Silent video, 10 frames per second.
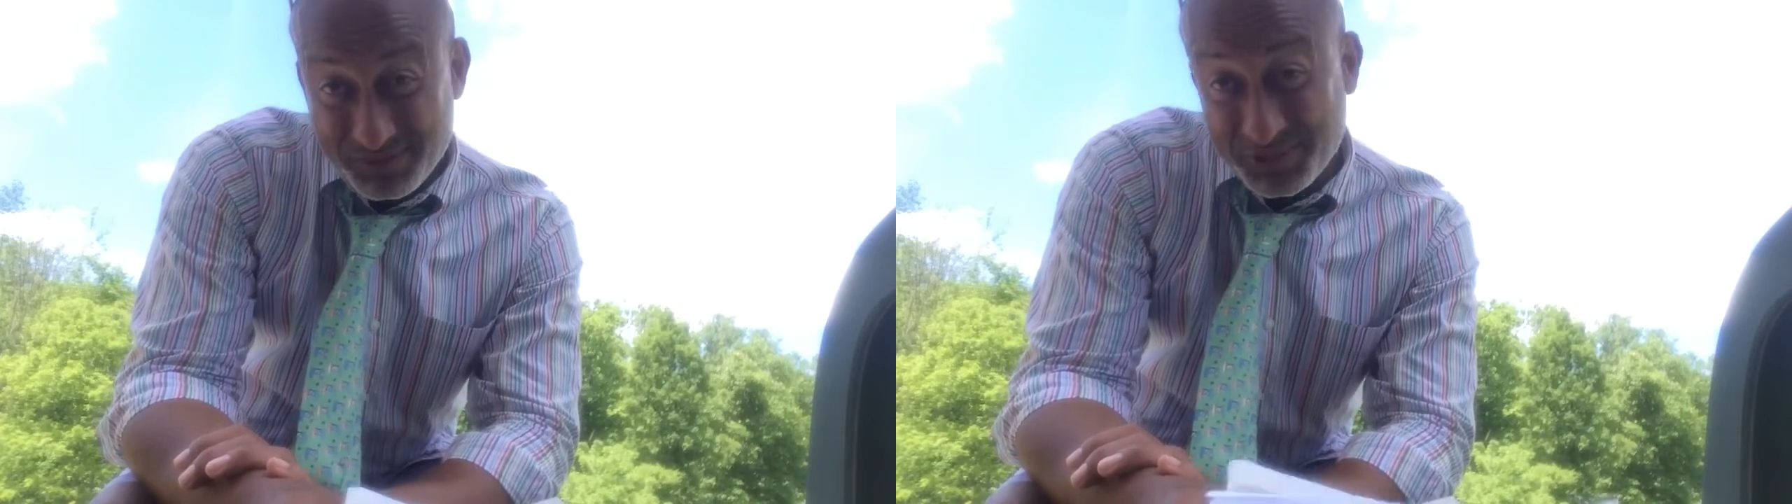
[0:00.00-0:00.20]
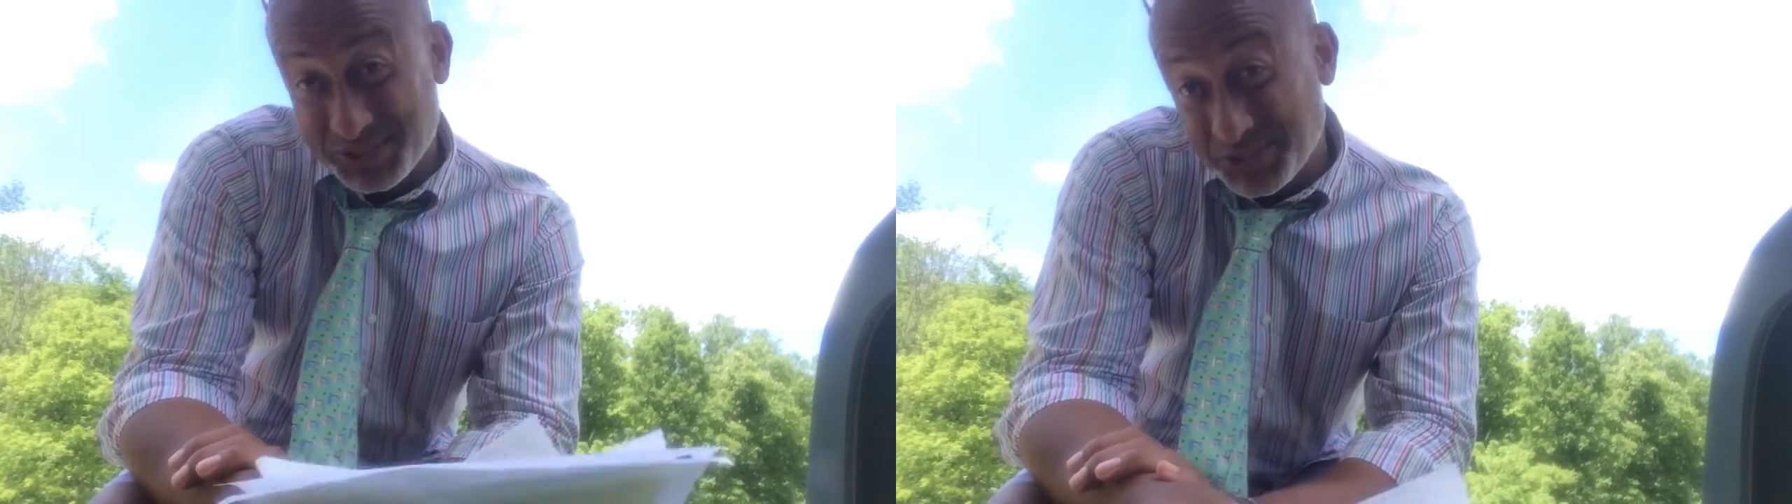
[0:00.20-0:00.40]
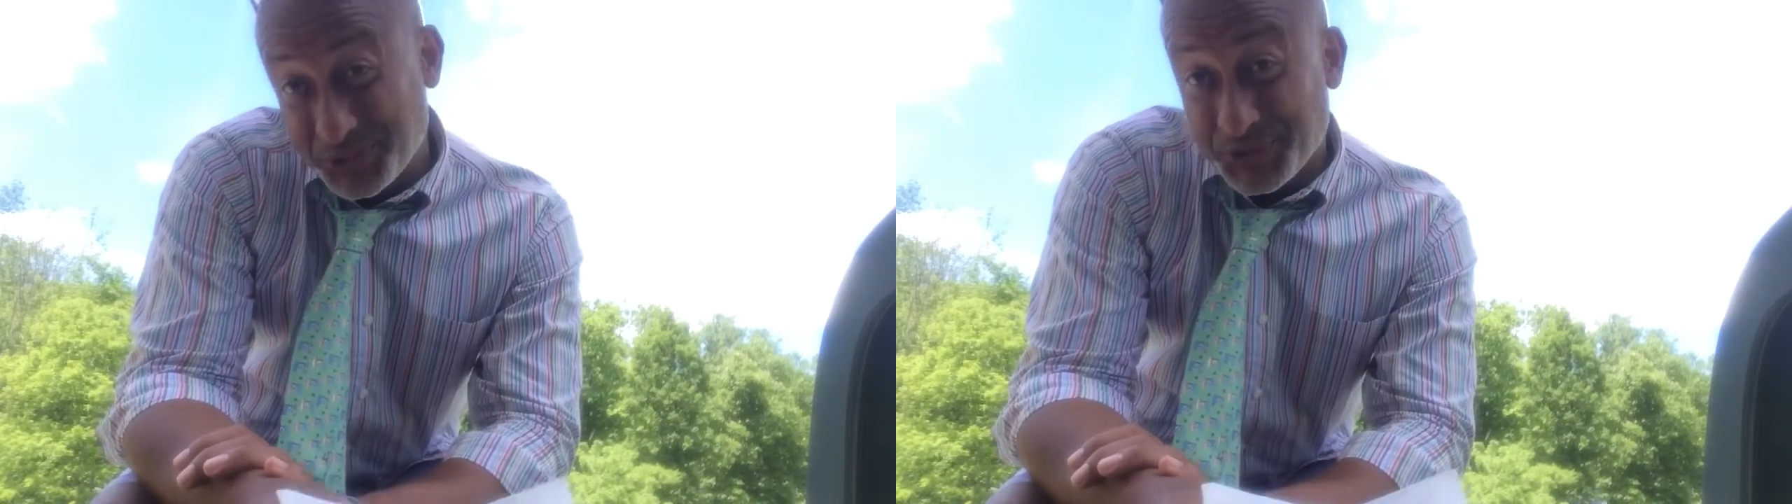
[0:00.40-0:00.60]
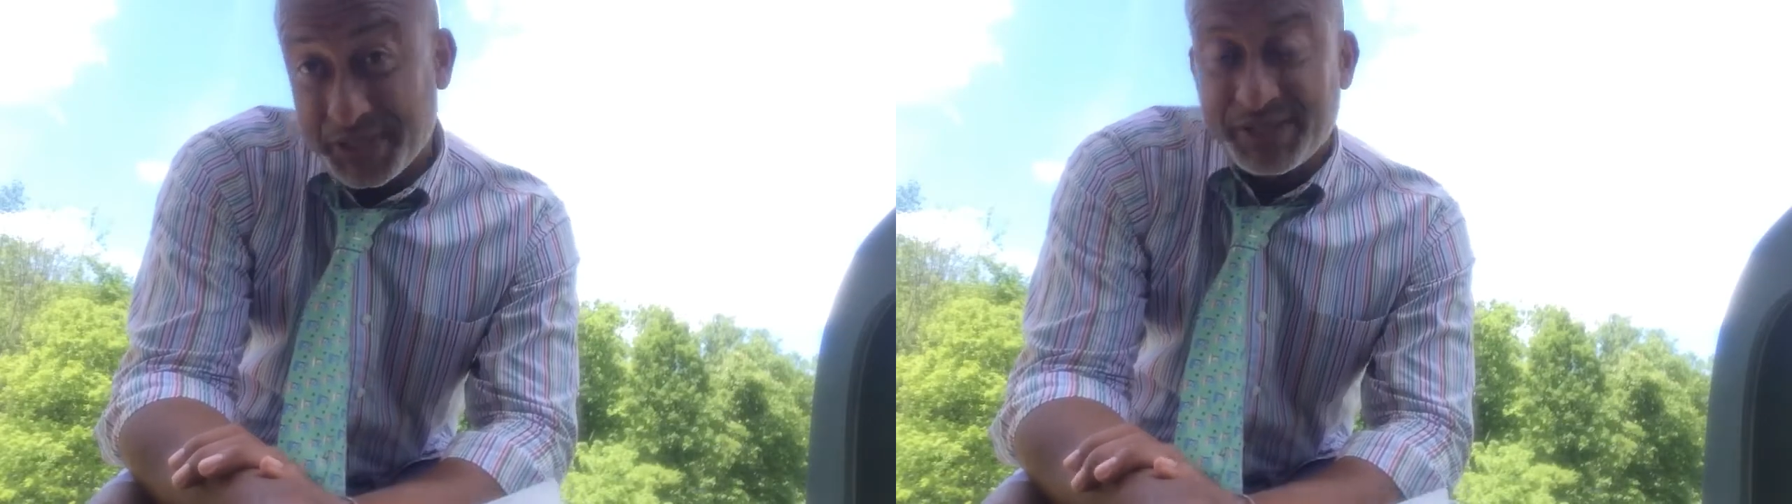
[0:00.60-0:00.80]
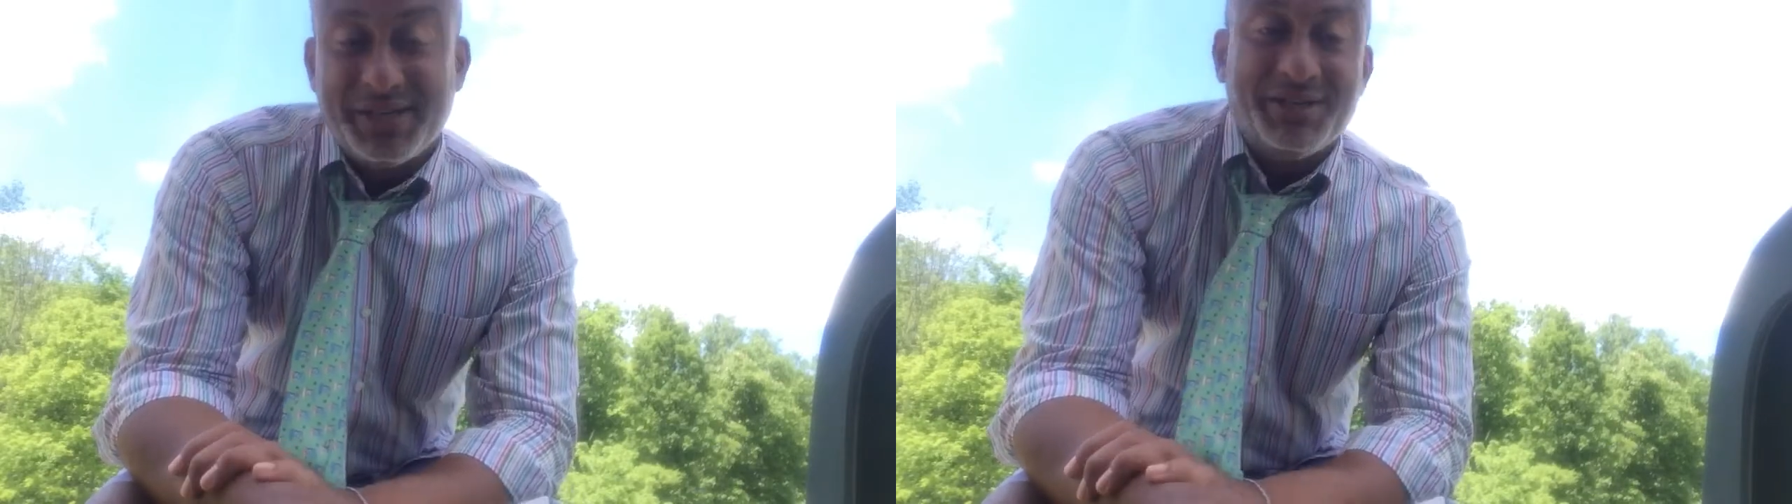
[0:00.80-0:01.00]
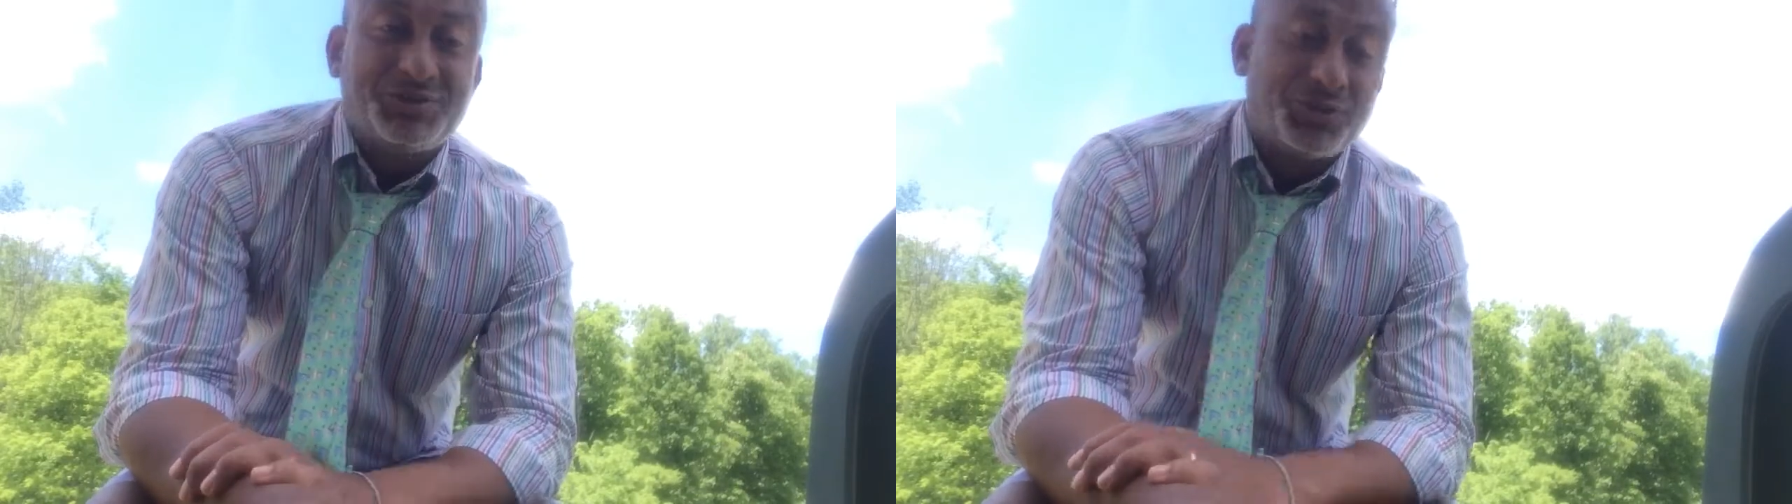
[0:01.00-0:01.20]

which is interesting. So